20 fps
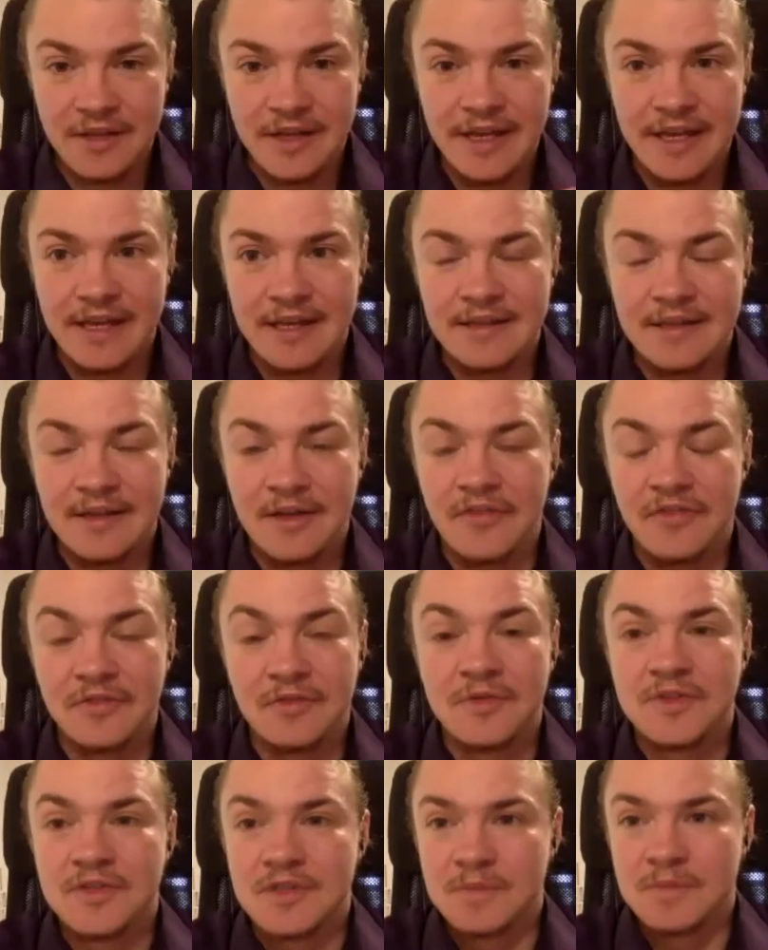and, of
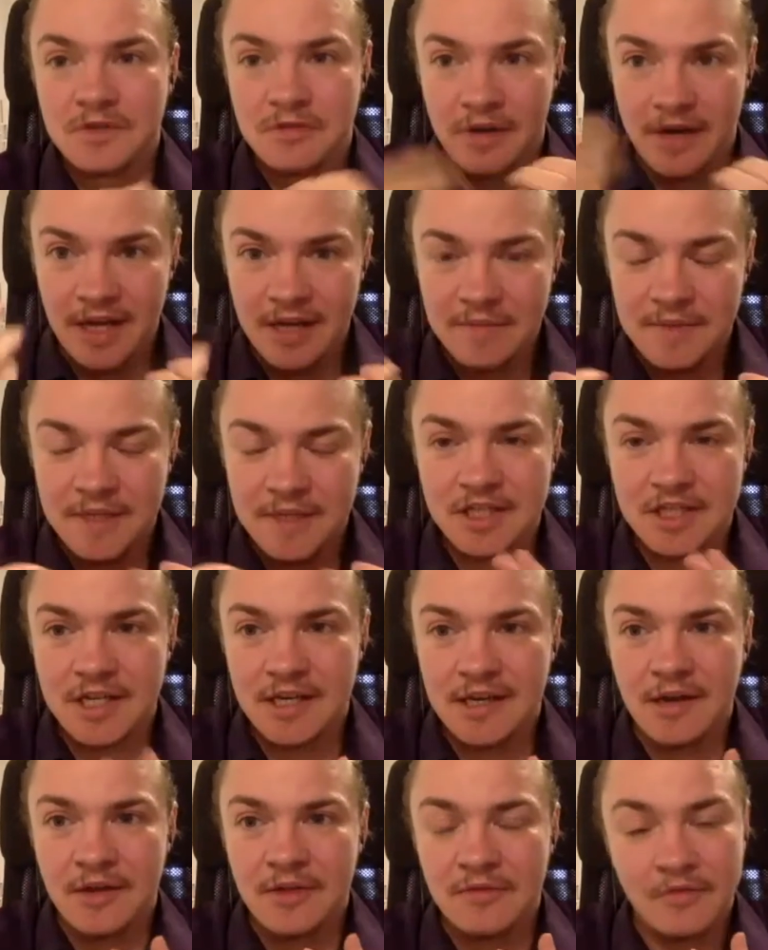course, subscribe and
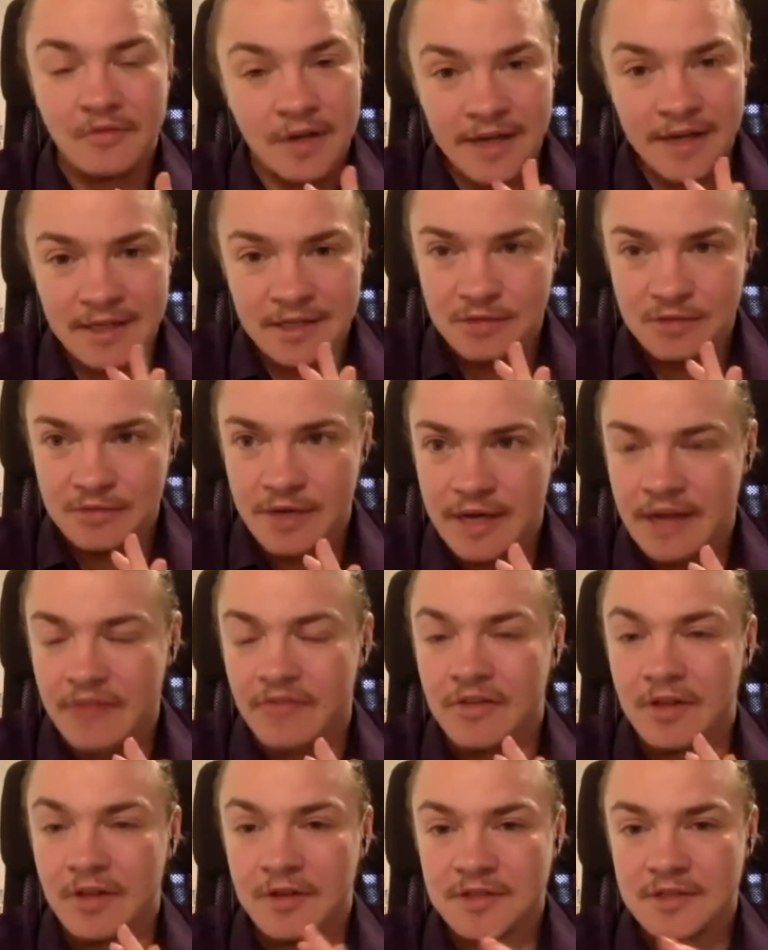check out what I do. I
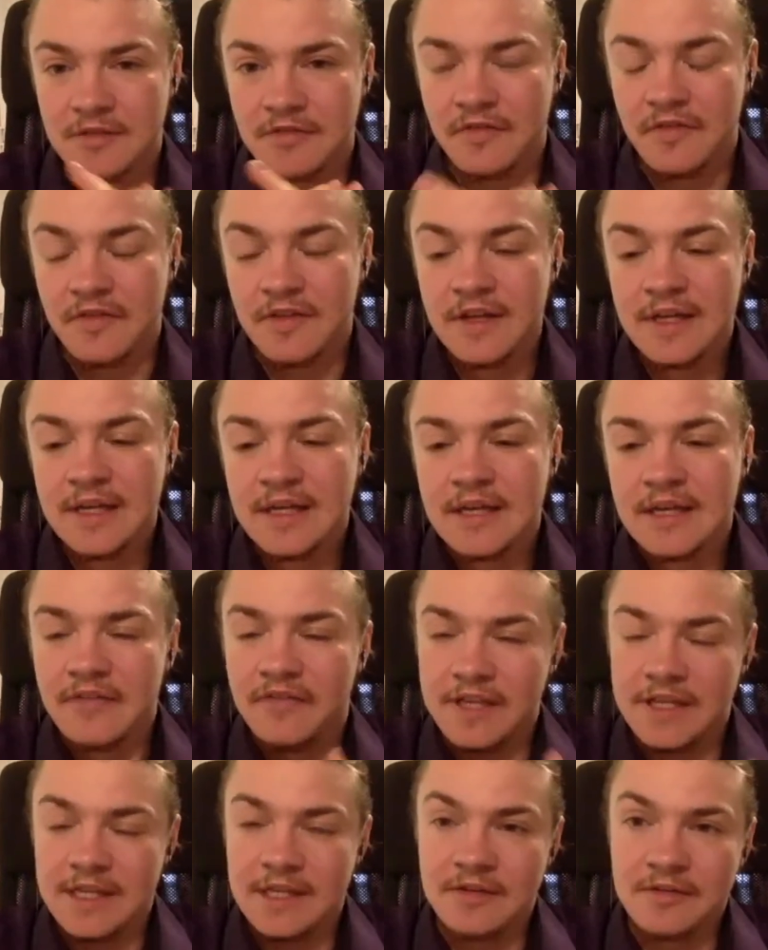have lots of
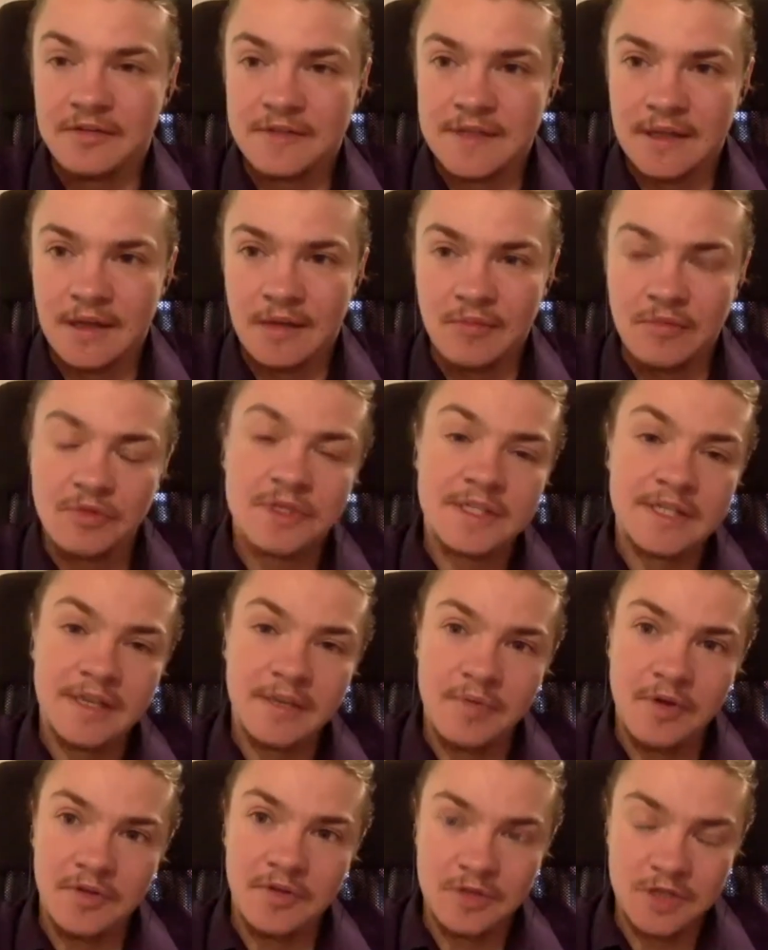videos that are mostly
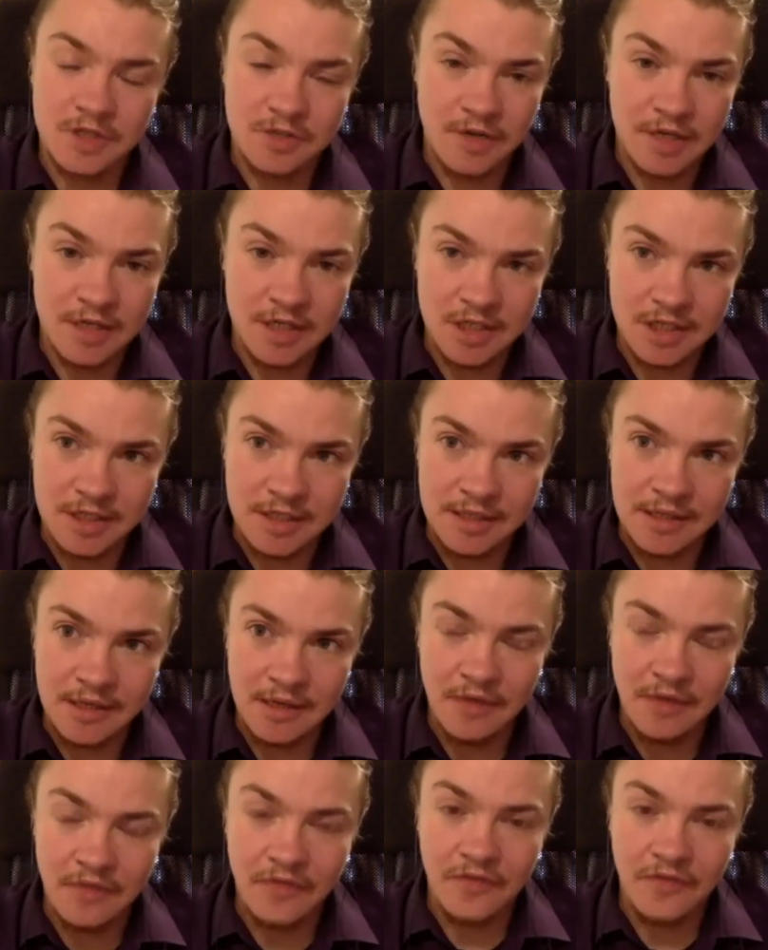about the strategy of